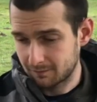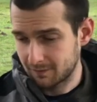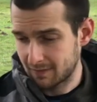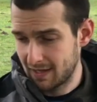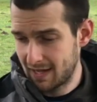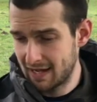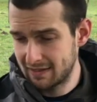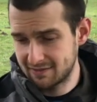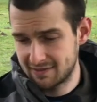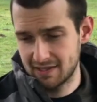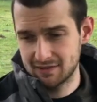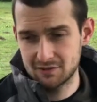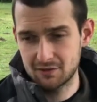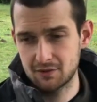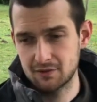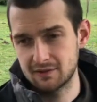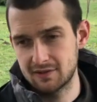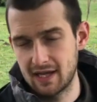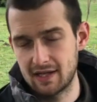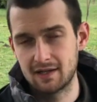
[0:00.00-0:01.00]
At the end of
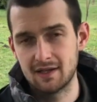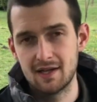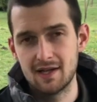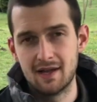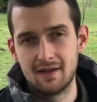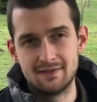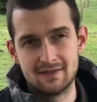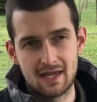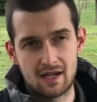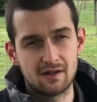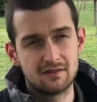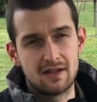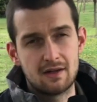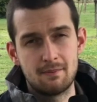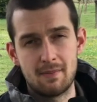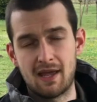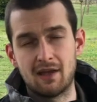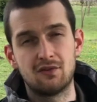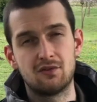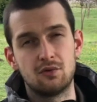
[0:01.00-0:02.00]
the day, none of that
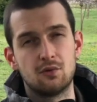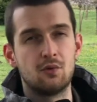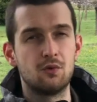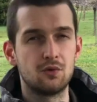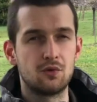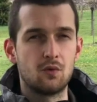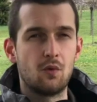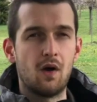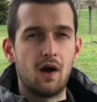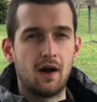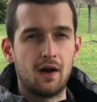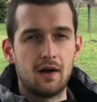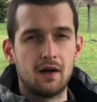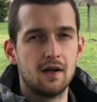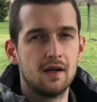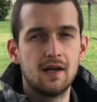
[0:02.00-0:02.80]
makes you who you are.